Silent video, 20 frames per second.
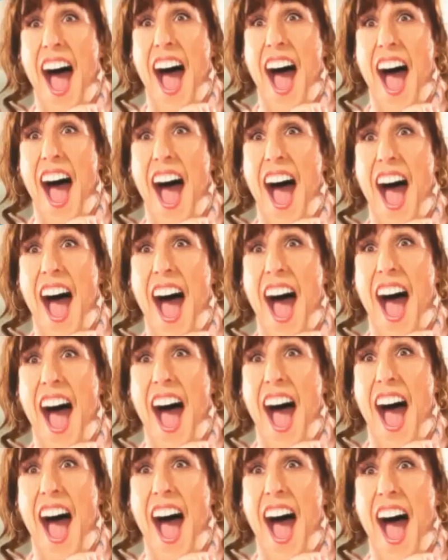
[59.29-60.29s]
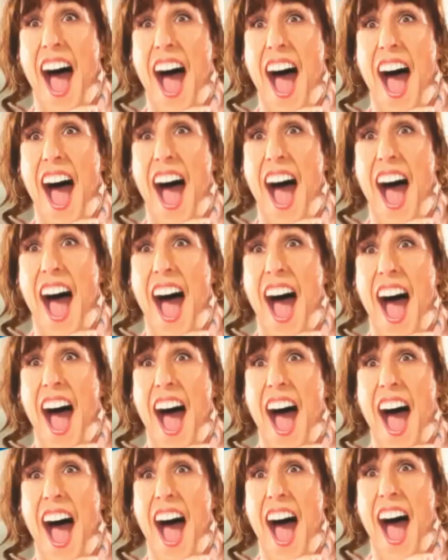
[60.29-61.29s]

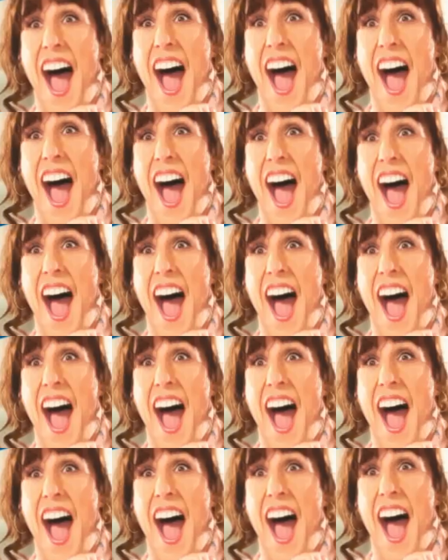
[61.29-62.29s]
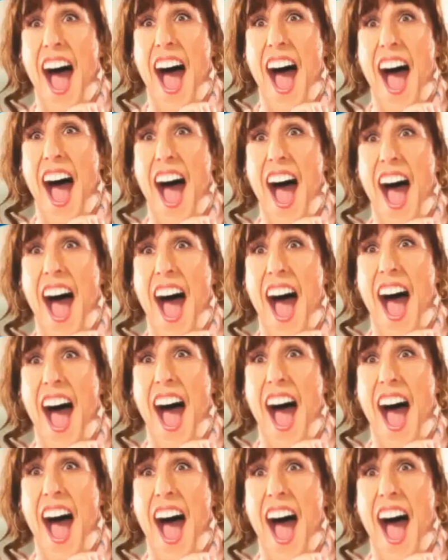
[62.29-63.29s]

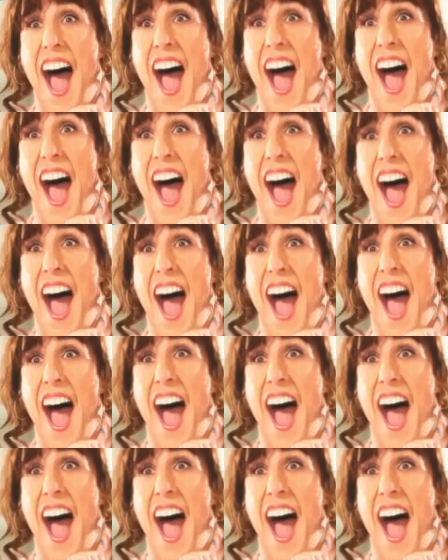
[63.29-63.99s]
(not speaking)